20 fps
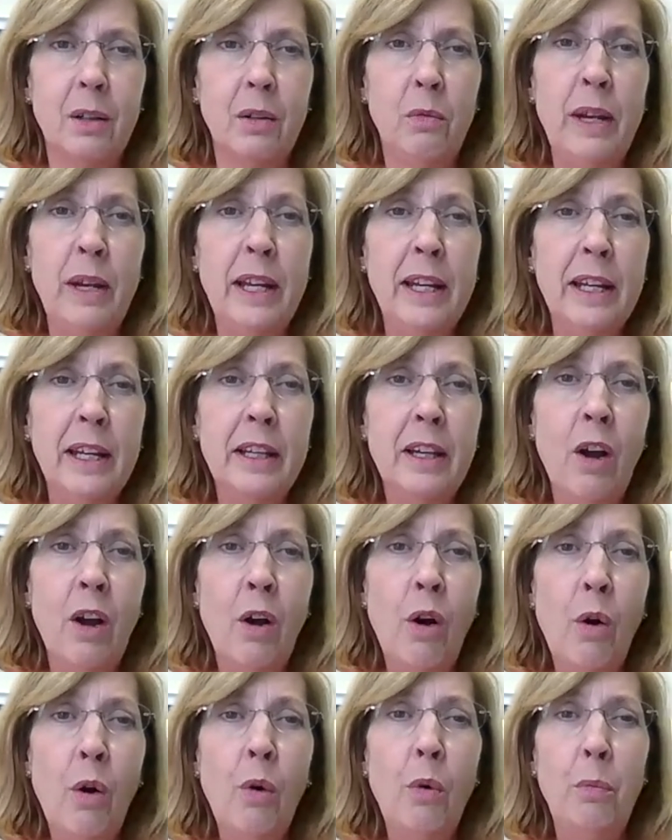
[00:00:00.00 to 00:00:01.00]
We can
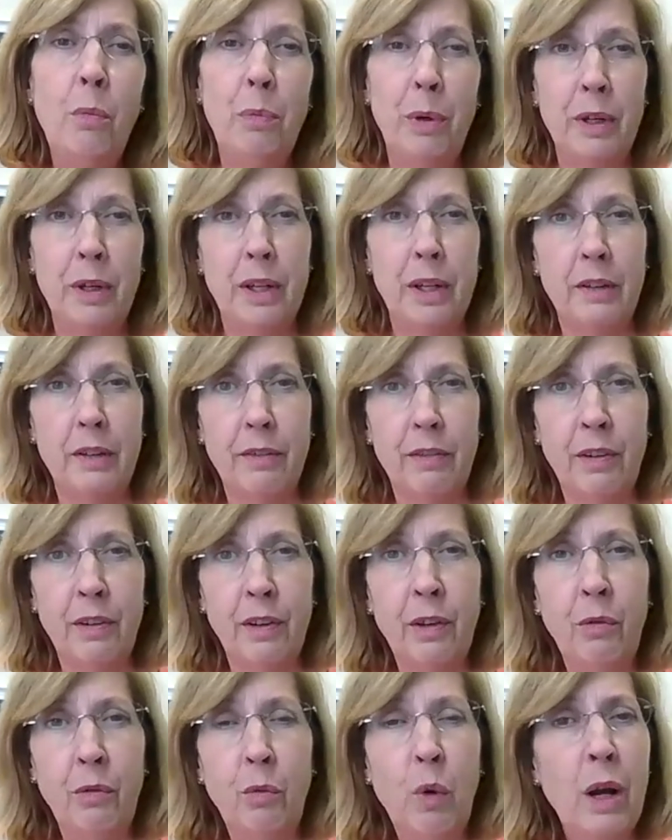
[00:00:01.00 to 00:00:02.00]
hope
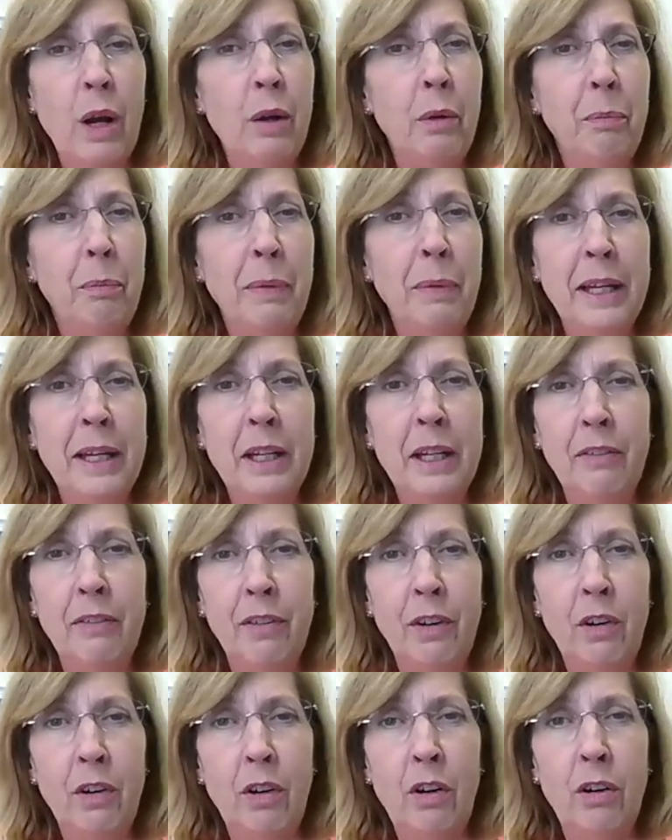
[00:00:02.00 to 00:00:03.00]
for the well-being
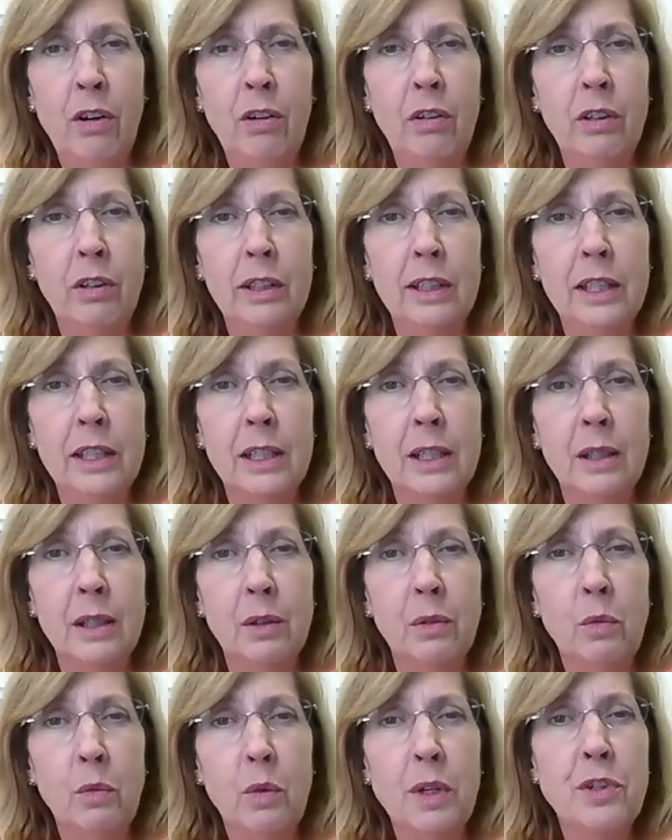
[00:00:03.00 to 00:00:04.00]
of all,
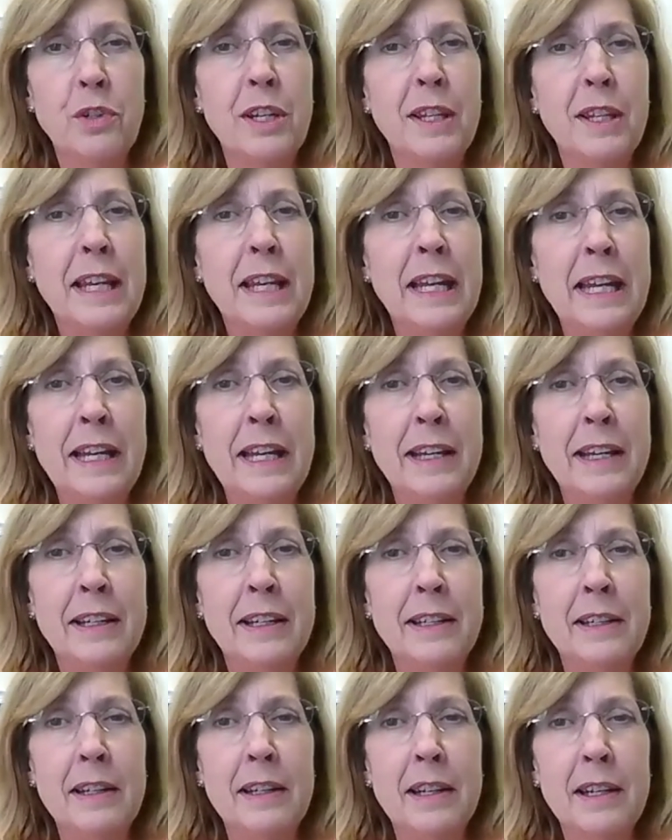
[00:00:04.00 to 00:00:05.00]
which in the
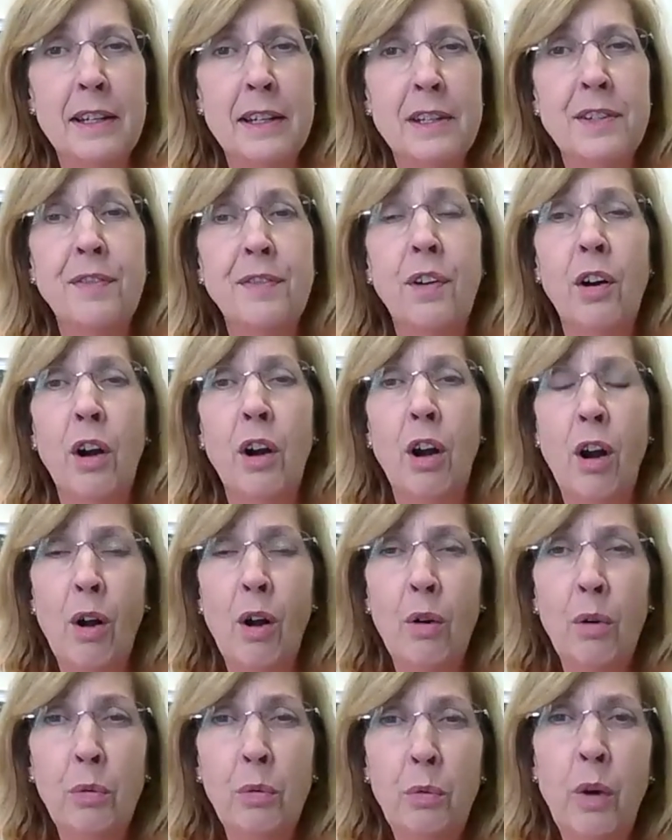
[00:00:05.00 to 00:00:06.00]
end is for our
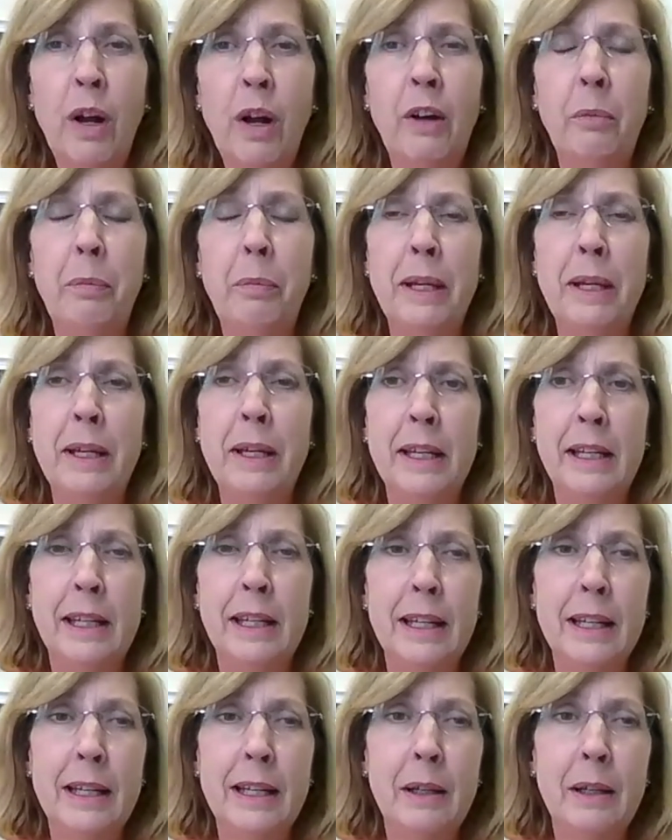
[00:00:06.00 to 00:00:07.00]
own well-being,
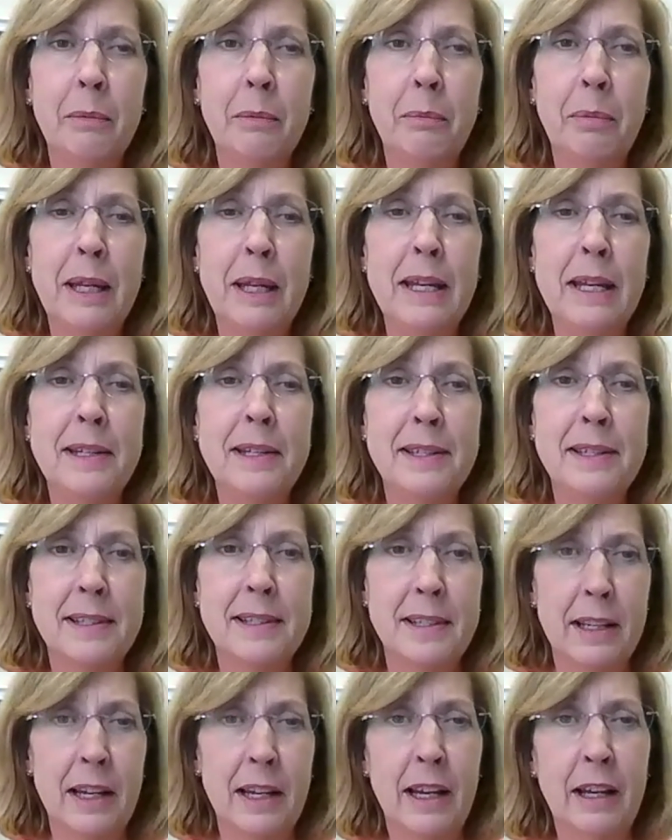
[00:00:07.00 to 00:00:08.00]

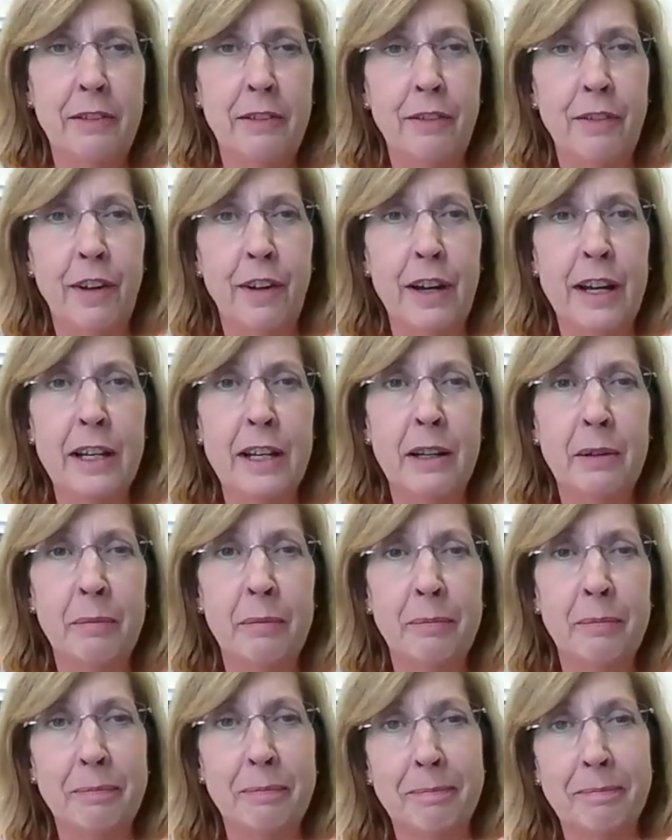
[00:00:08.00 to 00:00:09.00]
peace, and
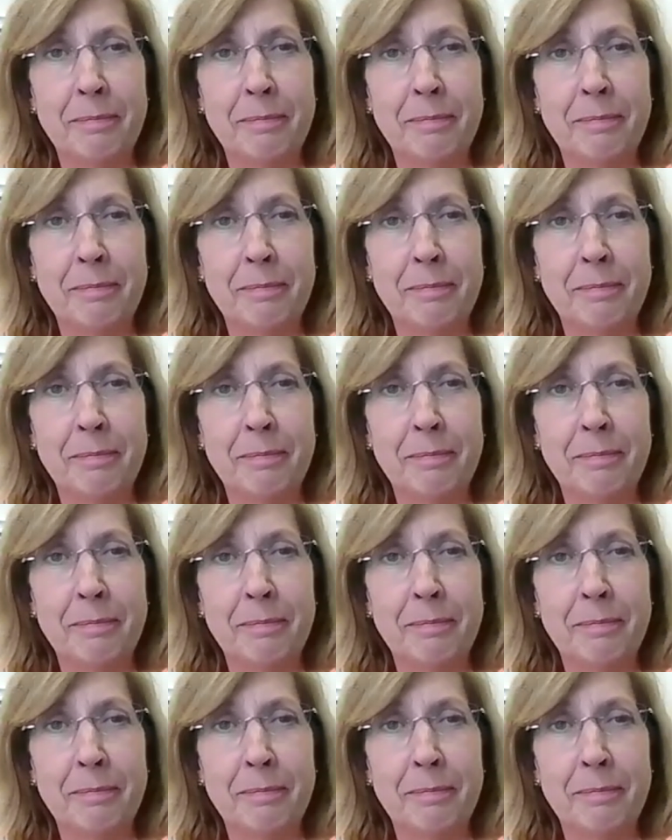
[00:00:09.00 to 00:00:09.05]
freedom.